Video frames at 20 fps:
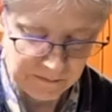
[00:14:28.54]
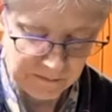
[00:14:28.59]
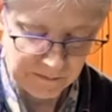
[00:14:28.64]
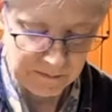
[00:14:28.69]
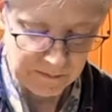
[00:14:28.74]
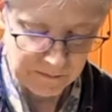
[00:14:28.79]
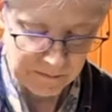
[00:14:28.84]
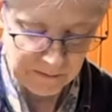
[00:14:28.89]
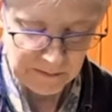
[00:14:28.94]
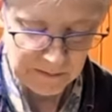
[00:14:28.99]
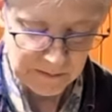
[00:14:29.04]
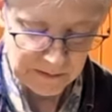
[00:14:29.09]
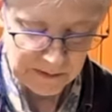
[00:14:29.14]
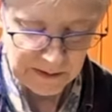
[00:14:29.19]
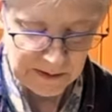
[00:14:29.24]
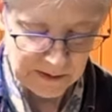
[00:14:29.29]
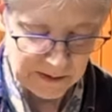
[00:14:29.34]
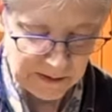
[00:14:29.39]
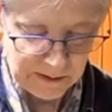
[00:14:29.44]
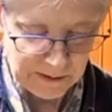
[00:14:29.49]

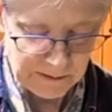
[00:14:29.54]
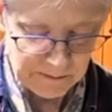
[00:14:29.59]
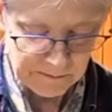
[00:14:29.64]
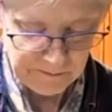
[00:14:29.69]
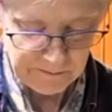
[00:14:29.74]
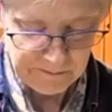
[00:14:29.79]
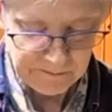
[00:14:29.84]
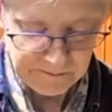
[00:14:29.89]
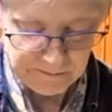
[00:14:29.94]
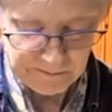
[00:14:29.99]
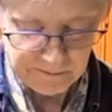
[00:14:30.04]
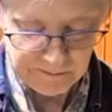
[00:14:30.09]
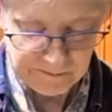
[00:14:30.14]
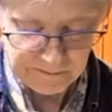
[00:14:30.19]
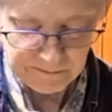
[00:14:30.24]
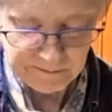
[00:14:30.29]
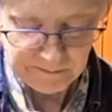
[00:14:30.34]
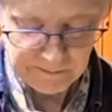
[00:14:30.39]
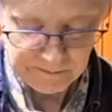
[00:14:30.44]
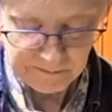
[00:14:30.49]

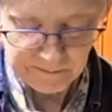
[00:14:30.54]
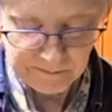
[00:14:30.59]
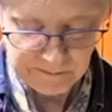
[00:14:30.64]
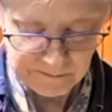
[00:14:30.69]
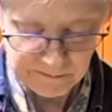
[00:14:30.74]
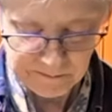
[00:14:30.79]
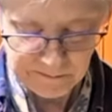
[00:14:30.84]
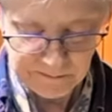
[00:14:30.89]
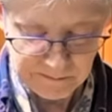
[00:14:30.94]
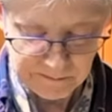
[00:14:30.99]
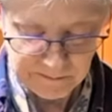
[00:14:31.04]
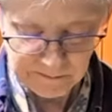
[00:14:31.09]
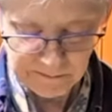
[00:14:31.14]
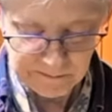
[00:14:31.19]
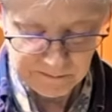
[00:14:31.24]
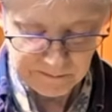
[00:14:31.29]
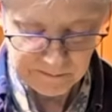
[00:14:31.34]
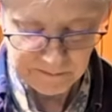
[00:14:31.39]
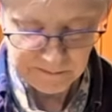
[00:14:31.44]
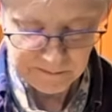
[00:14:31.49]

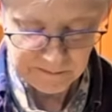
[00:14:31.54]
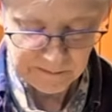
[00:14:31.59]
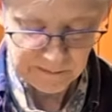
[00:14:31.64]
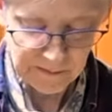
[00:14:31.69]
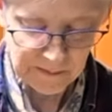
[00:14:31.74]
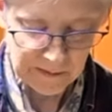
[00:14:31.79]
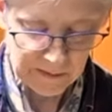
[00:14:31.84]
Nothing is said.